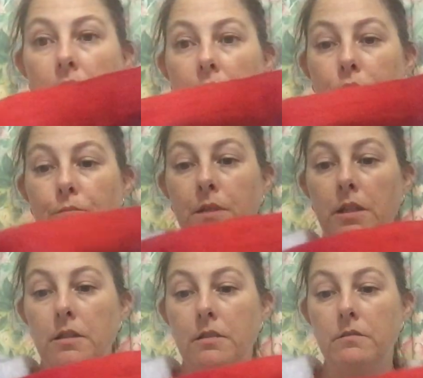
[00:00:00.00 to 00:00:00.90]
help
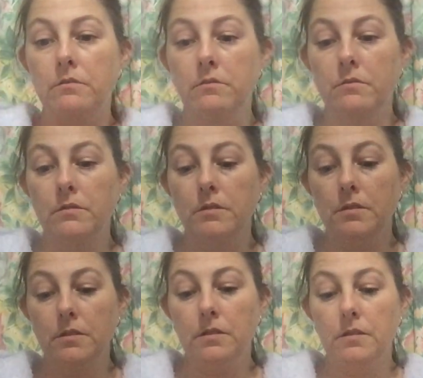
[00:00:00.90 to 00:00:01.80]
me and
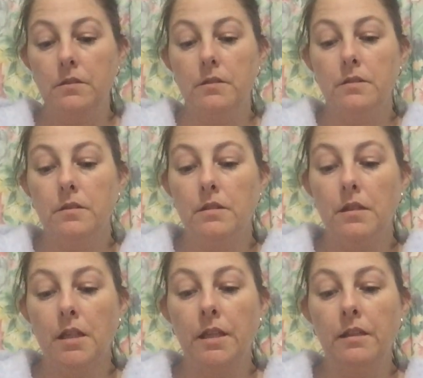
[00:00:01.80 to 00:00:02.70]

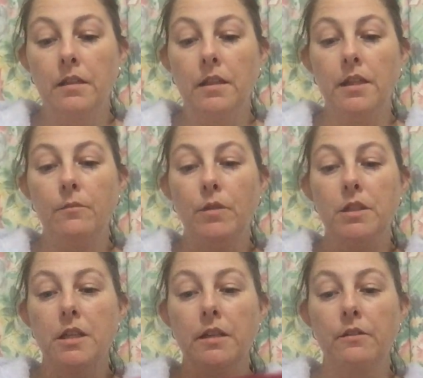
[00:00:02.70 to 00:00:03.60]
lead me
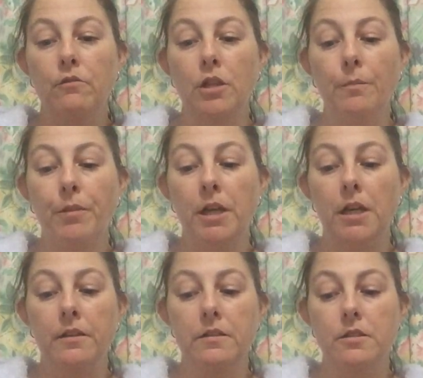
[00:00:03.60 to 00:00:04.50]
down the right
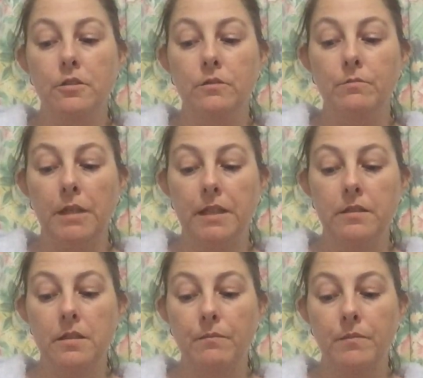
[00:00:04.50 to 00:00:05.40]
path to make
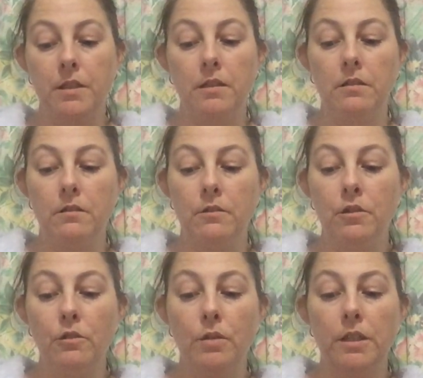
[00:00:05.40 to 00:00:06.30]
something
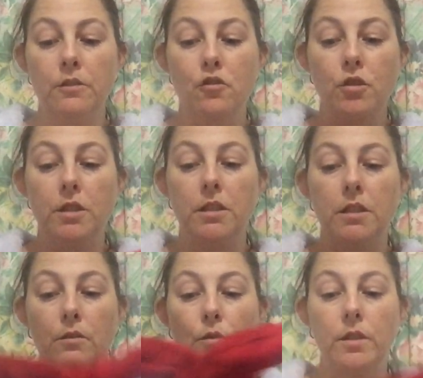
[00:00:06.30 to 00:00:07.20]
new and
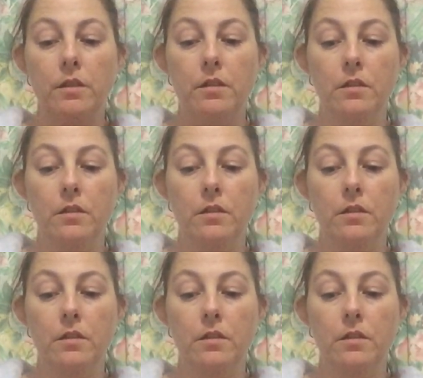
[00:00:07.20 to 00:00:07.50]
intriguing with